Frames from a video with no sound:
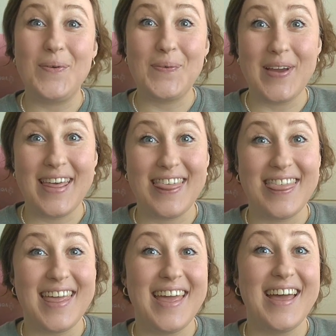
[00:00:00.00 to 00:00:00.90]
with
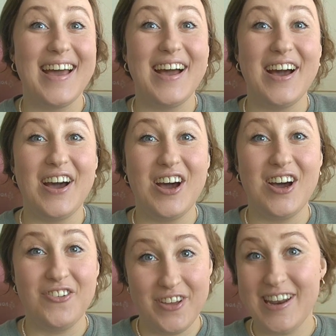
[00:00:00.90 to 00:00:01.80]

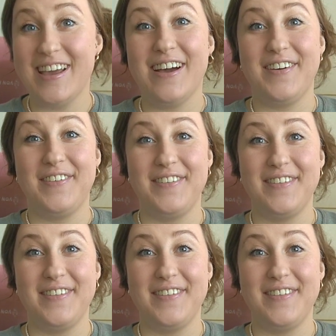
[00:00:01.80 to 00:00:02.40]
a video.